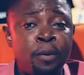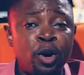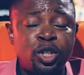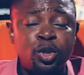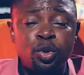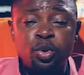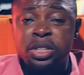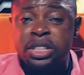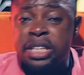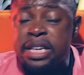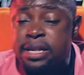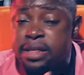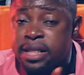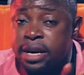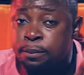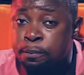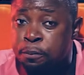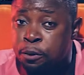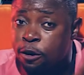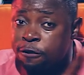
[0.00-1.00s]
But you see
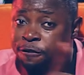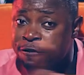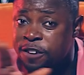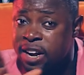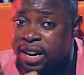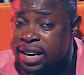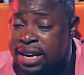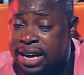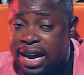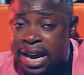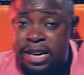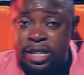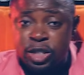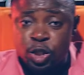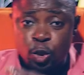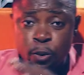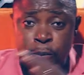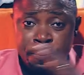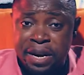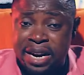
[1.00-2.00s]
the prophetic and
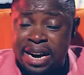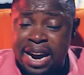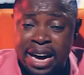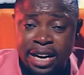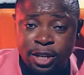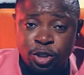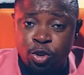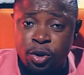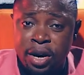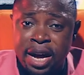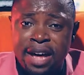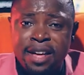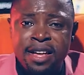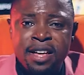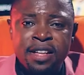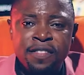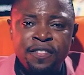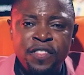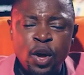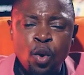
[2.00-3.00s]
supernatural,
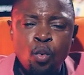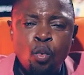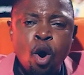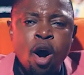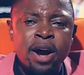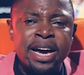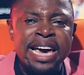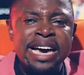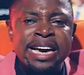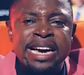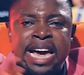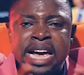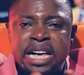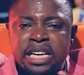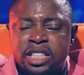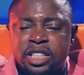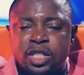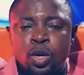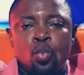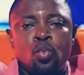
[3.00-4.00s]
they work
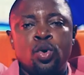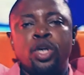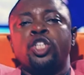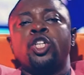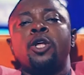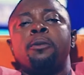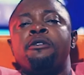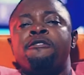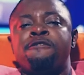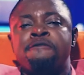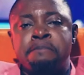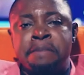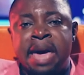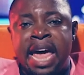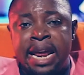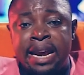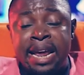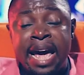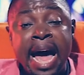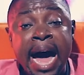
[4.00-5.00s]
against the wisdom of
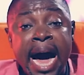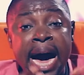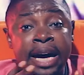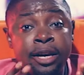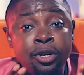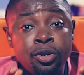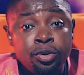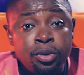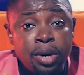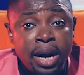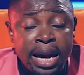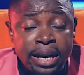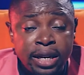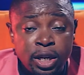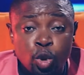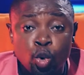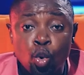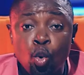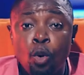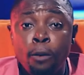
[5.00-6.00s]
men. Are you
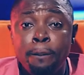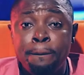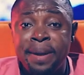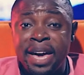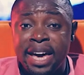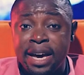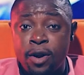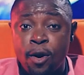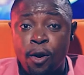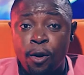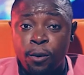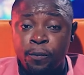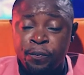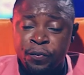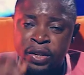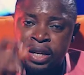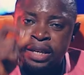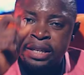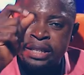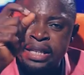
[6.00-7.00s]
ready to obey God?
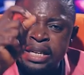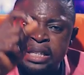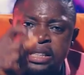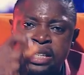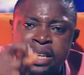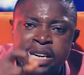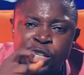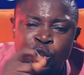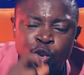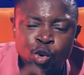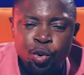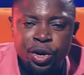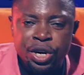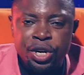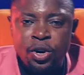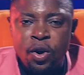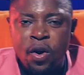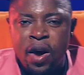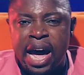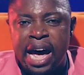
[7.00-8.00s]
This little
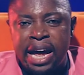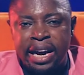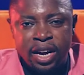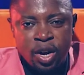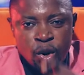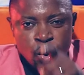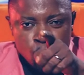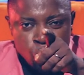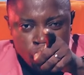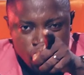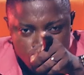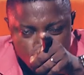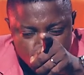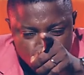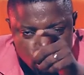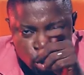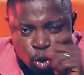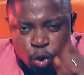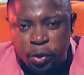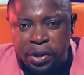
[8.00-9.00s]
in your hand, will you
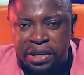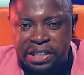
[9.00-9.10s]
sow